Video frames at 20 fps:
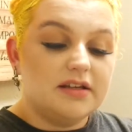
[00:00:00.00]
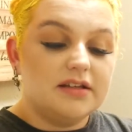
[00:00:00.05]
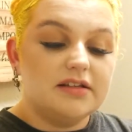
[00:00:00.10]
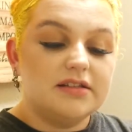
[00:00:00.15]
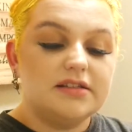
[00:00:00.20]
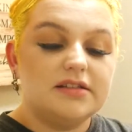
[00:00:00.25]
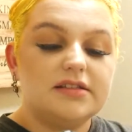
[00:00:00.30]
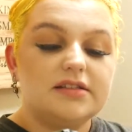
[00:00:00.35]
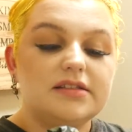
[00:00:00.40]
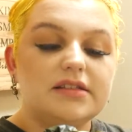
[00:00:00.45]

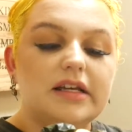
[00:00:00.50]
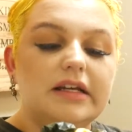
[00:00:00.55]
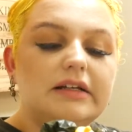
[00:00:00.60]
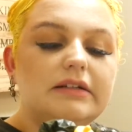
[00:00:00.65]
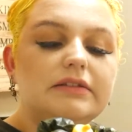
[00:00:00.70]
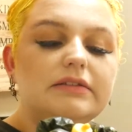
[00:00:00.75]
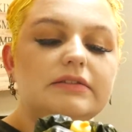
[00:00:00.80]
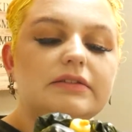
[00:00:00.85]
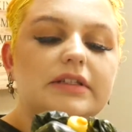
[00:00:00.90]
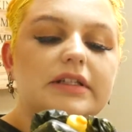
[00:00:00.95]

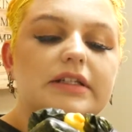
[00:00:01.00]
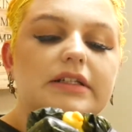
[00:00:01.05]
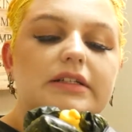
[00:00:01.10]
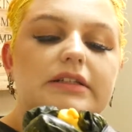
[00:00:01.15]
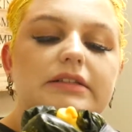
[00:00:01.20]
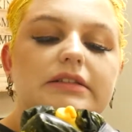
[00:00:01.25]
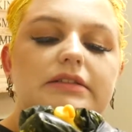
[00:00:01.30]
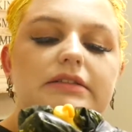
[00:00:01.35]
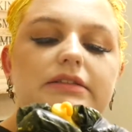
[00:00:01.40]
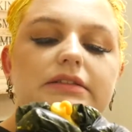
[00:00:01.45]
so
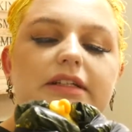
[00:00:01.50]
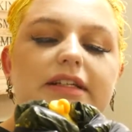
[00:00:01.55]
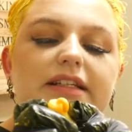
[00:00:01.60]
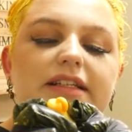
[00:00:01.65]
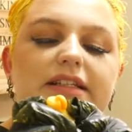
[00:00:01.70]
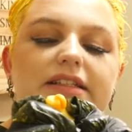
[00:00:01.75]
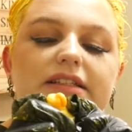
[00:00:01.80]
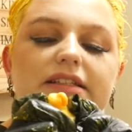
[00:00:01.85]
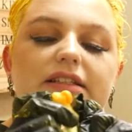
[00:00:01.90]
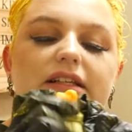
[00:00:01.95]
low. Like,
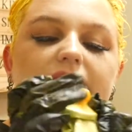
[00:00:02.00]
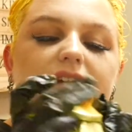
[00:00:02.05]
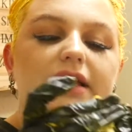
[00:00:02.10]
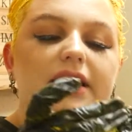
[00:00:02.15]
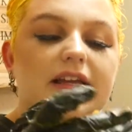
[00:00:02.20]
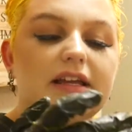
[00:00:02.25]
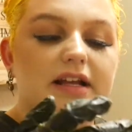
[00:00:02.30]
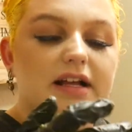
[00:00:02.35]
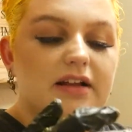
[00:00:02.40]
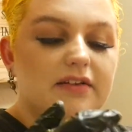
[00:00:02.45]
this is all I
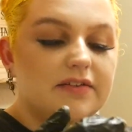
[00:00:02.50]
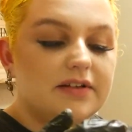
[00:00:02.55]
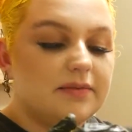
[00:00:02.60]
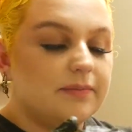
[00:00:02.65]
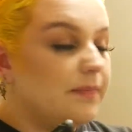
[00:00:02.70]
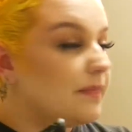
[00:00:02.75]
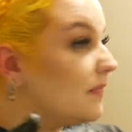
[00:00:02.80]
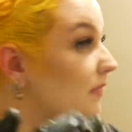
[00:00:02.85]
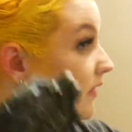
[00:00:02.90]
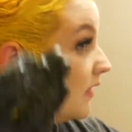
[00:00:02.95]
can get out of it.